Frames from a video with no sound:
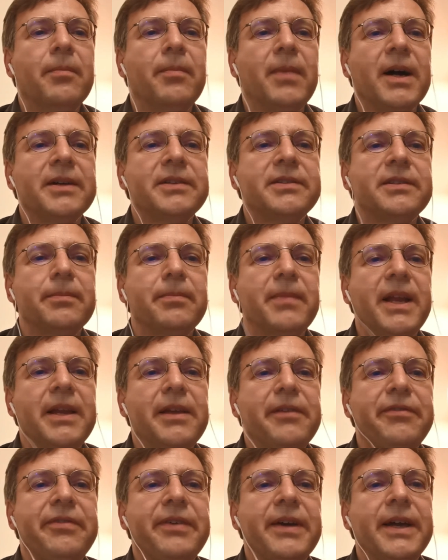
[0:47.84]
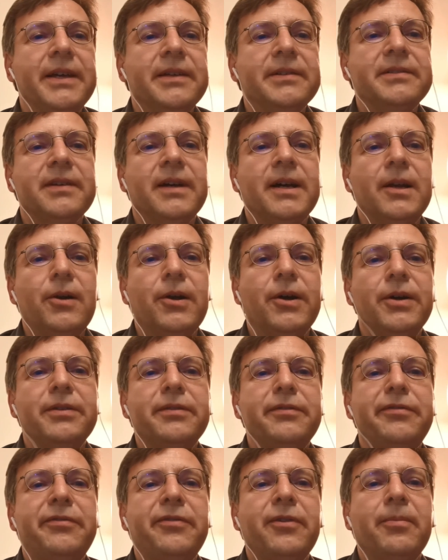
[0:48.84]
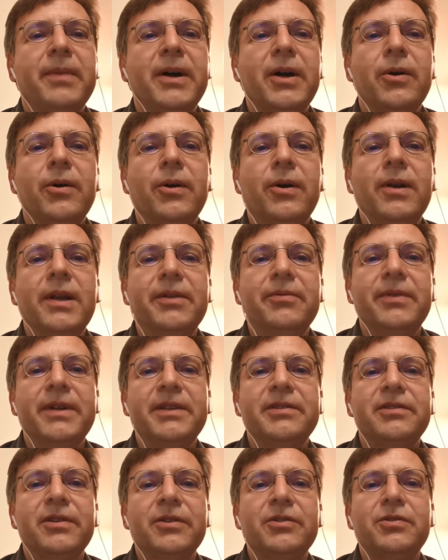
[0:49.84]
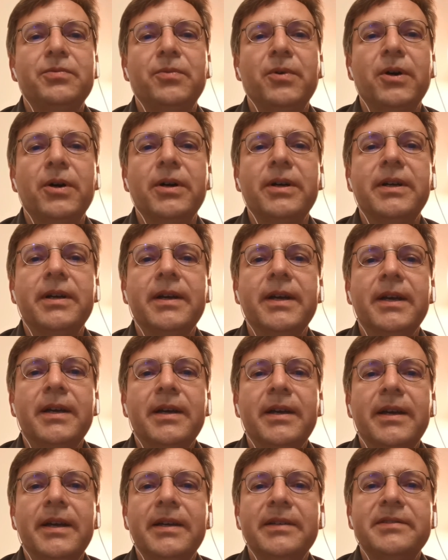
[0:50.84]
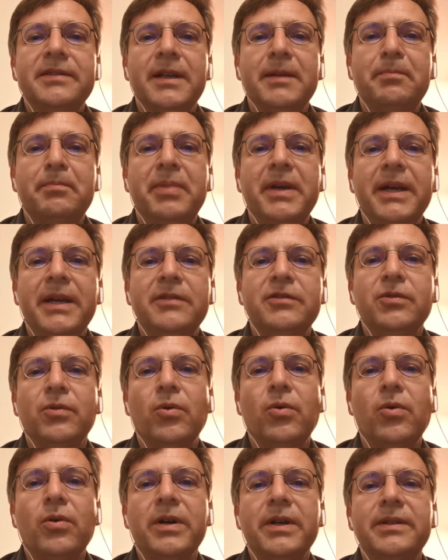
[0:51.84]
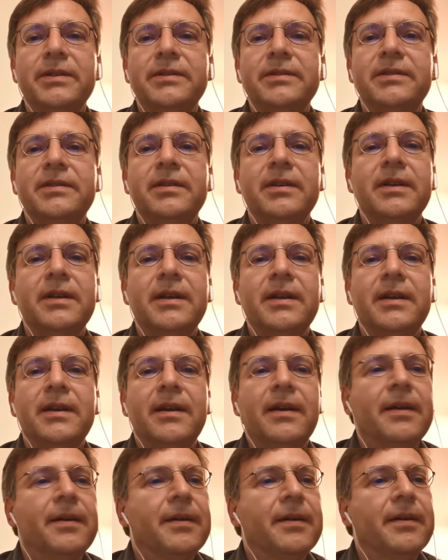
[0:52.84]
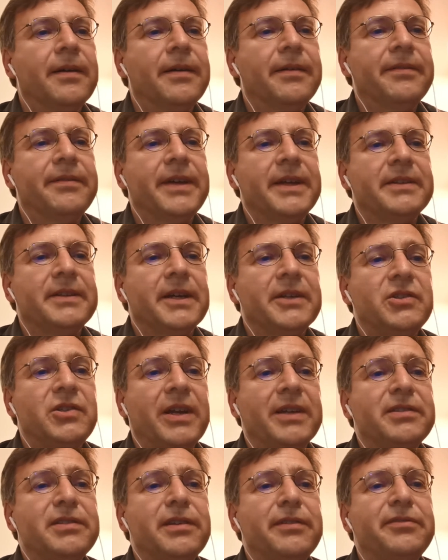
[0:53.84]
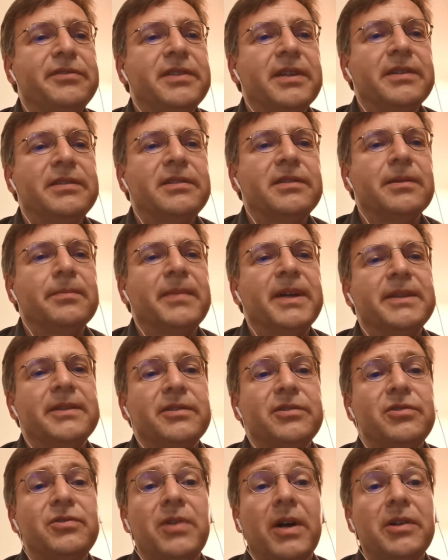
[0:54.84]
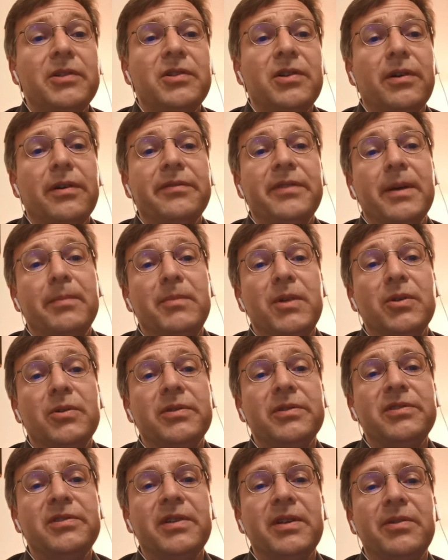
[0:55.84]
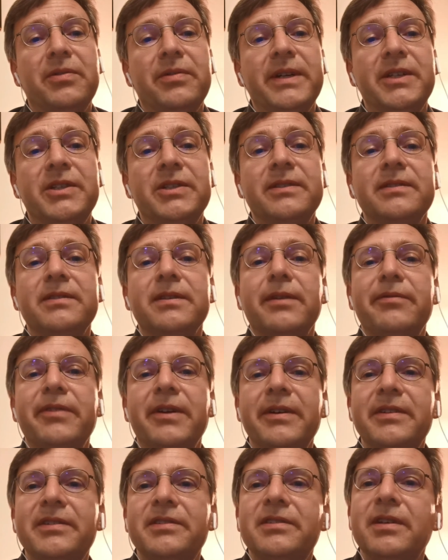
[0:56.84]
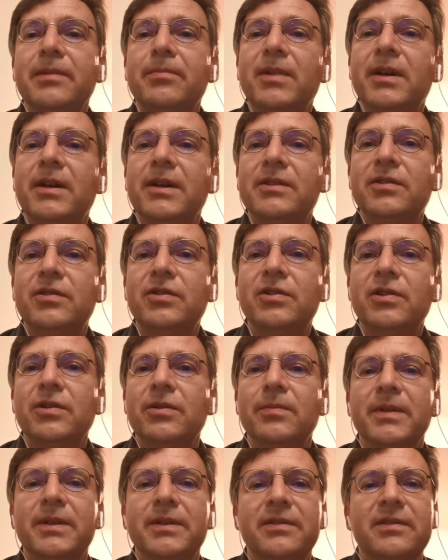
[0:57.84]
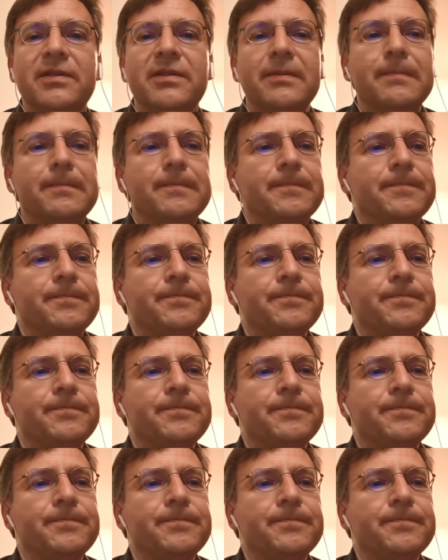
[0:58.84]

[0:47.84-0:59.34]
Amongst the many things I learned from my early research work is that pigs' organs, their digestive system and the structure of their mucus secretions are very similar to humans.